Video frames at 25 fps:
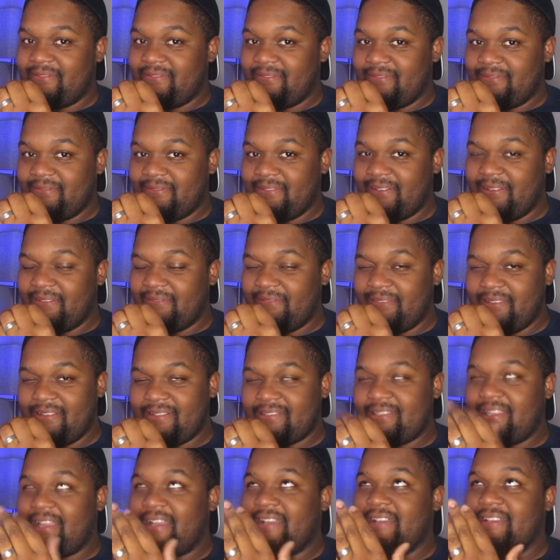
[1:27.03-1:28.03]
Well, if there's
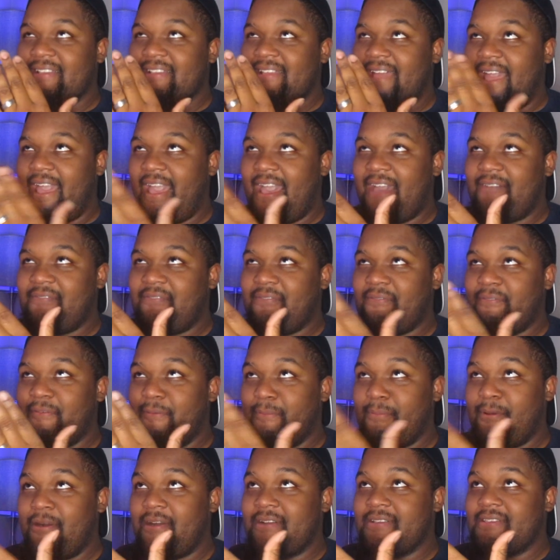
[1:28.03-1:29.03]
like a half of a
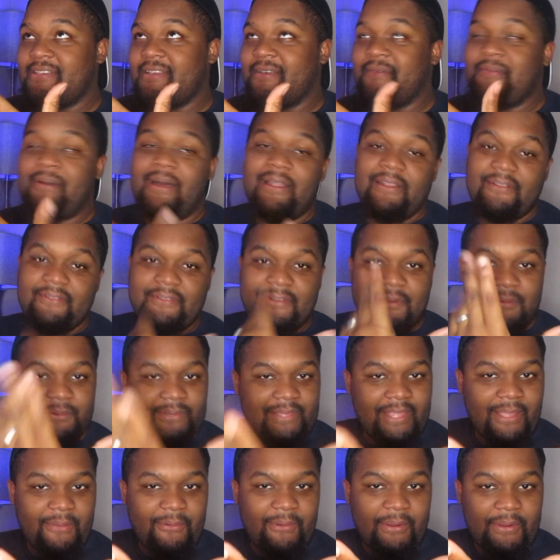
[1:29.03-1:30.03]
part-time, I don't know what
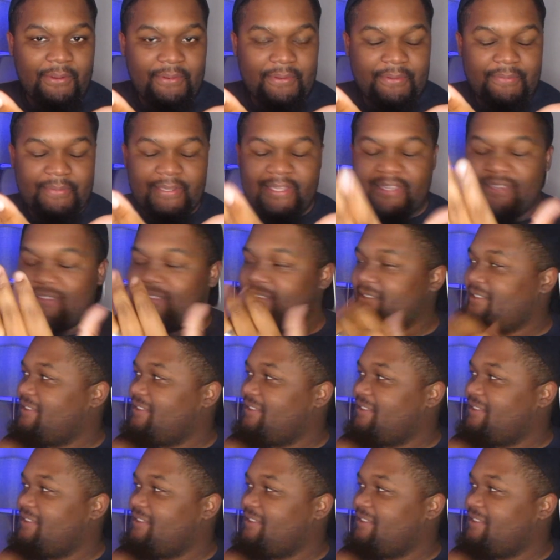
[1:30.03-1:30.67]
that word would be.